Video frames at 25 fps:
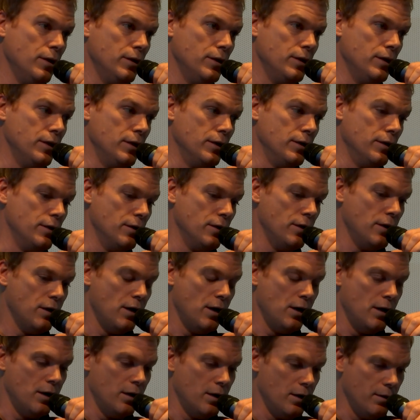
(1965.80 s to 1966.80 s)
in
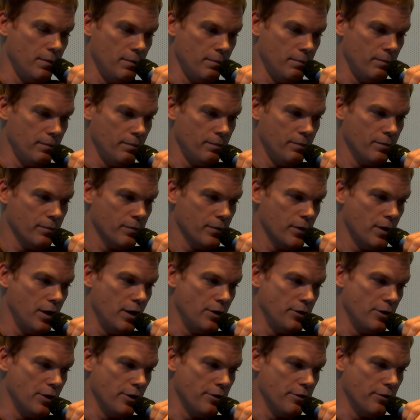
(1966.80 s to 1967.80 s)

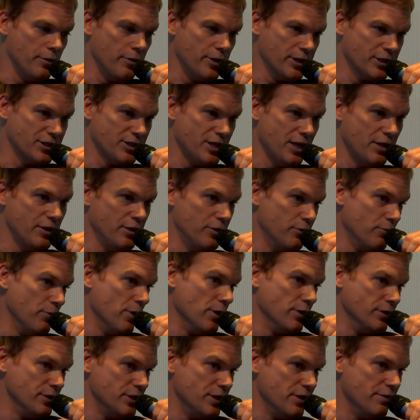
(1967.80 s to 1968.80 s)
another extended
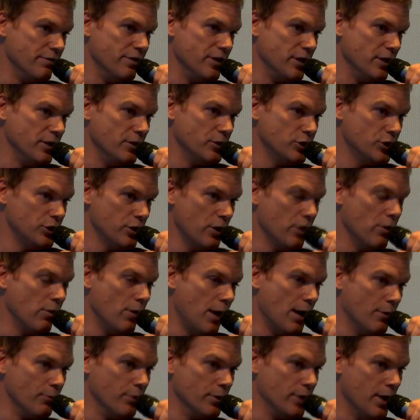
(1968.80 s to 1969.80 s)
run TV show,
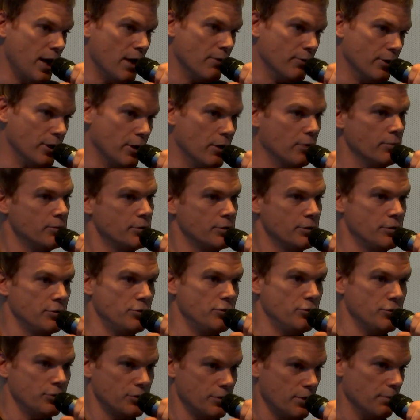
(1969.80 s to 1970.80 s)
I would hope to
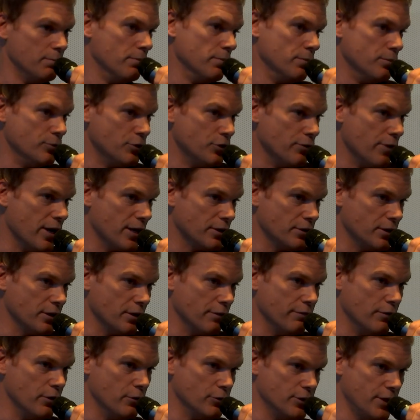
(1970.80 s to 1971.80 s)
do some directing
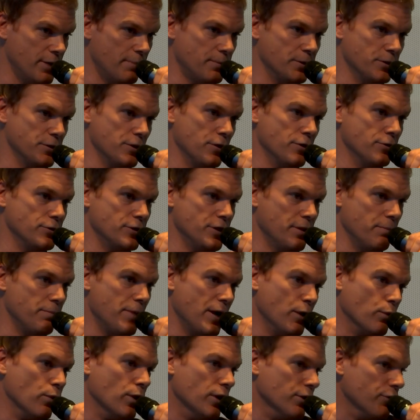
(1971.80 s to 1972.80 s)
of those episodes and
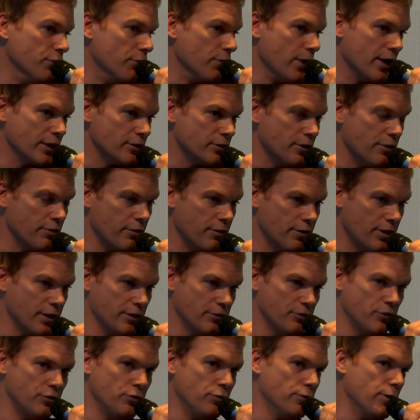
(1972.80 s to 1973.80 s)
may well direct other
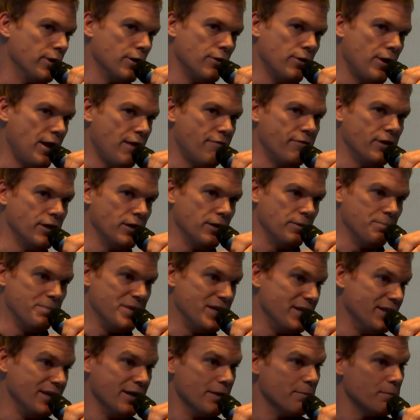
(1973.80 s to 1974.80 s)
things too. I don't have any
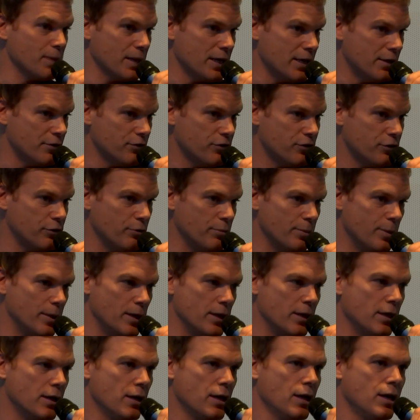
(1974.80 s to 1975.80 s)
immediate plans to,
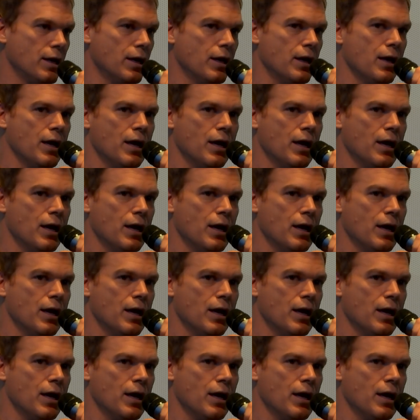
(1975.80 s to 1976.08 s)
but I